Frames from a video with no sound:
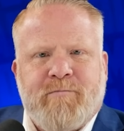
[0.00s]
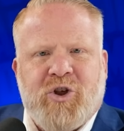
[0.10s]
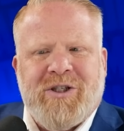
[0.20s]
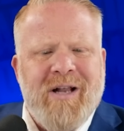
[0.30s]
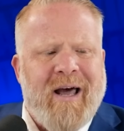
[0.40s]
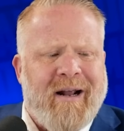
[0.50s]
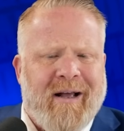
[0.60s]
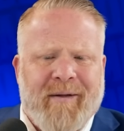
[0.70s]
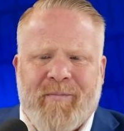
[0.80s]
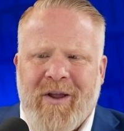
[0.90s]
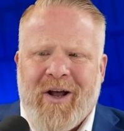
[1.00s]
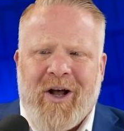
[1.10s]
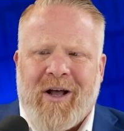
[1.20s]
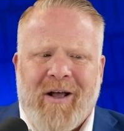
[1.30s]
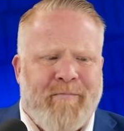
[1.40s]
She's not
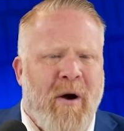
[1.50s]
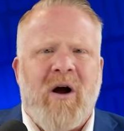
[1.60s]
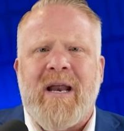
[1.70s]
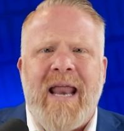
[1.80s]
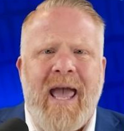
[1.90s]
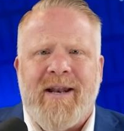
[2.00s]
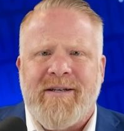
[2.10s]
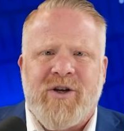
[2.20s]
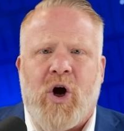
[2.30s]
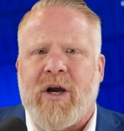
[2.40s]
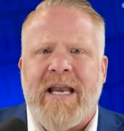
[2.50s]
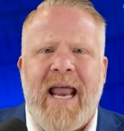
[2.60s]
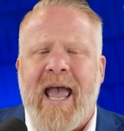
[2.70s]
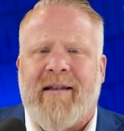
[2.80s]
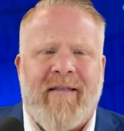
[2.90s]
a pumpkin-headed talking
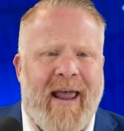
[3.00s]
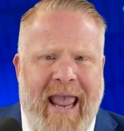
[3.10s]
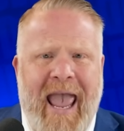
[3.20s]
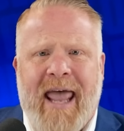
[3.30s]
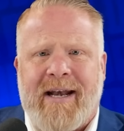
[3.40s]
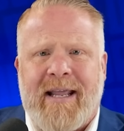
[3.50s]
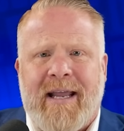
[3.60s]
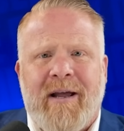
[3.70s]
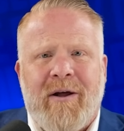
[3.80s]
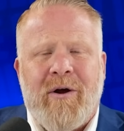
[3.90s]
head like Hannity